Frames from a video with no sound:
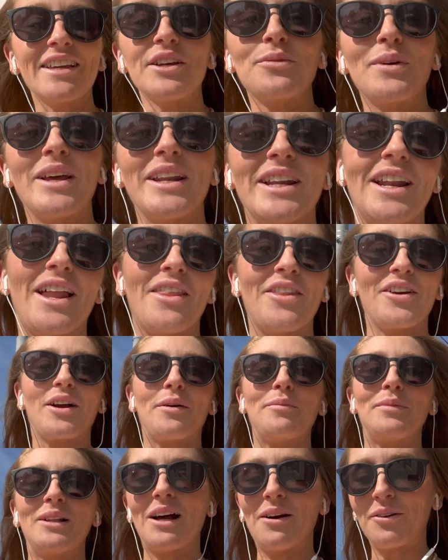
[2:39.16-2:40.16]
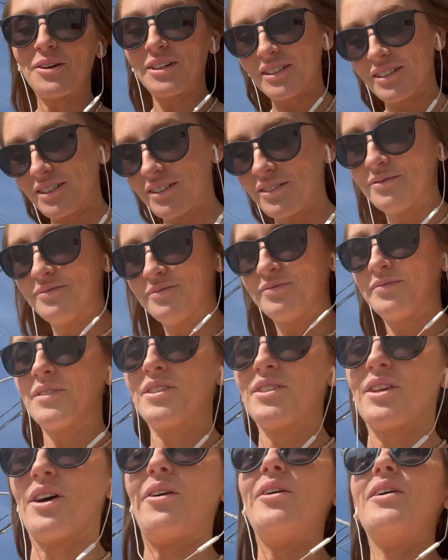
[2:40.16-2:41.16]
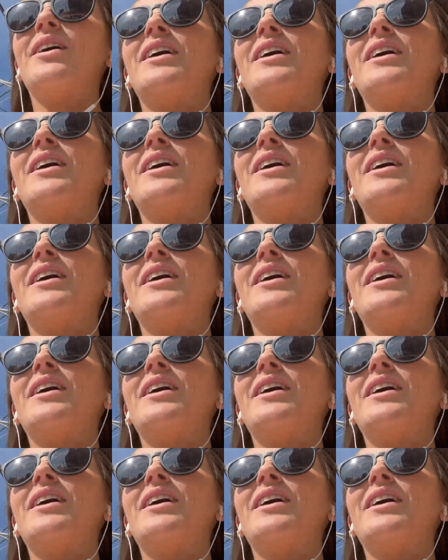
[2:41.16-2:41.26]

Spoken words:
can wait another couple hours. So